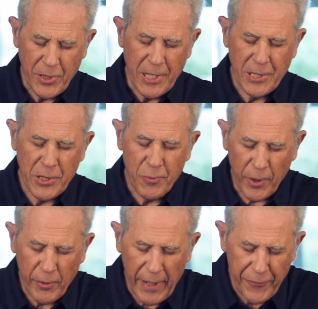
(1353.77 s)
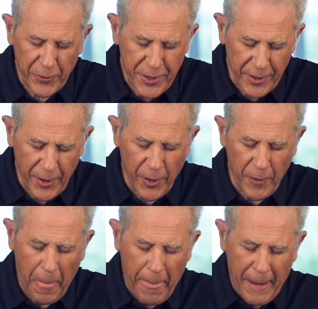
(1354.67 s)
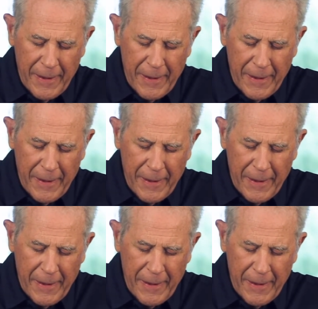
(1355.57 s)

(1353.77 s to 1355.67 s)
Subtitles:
Jesus, we're grateful to know